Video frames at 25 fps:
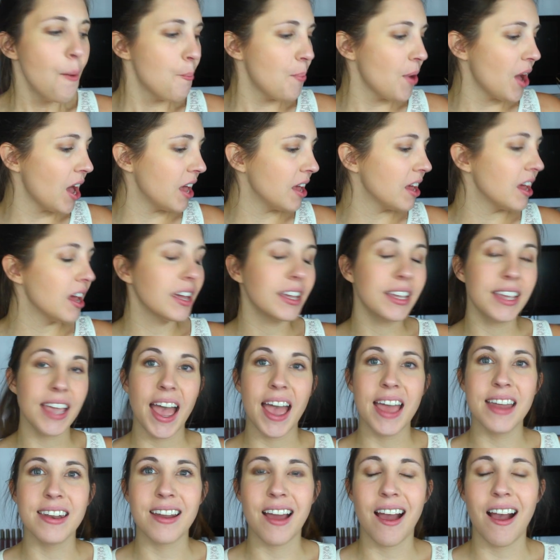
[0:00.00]
But
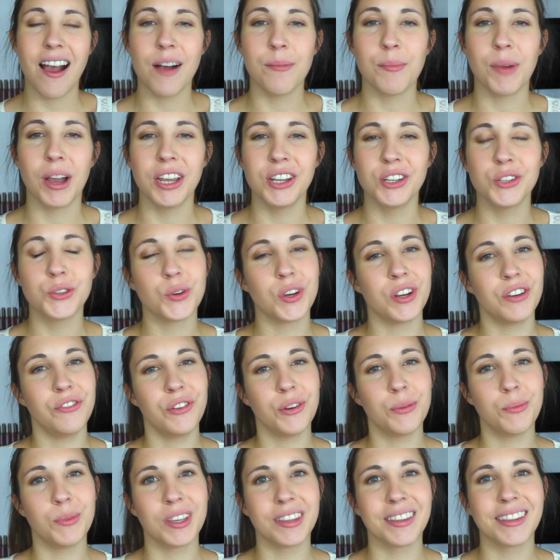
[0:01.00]
again, um, I enjoyed
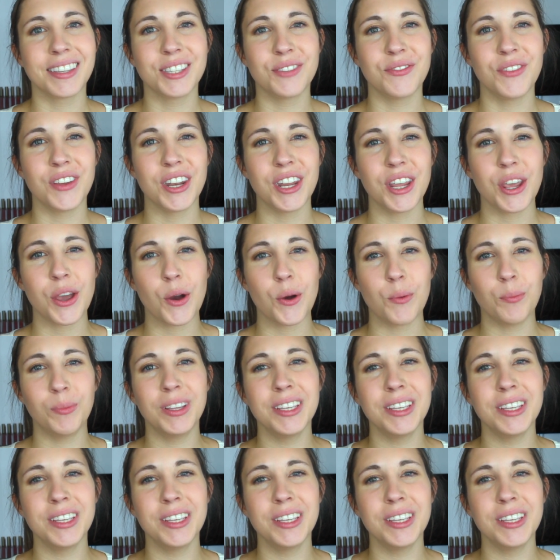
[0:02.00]
filming this video.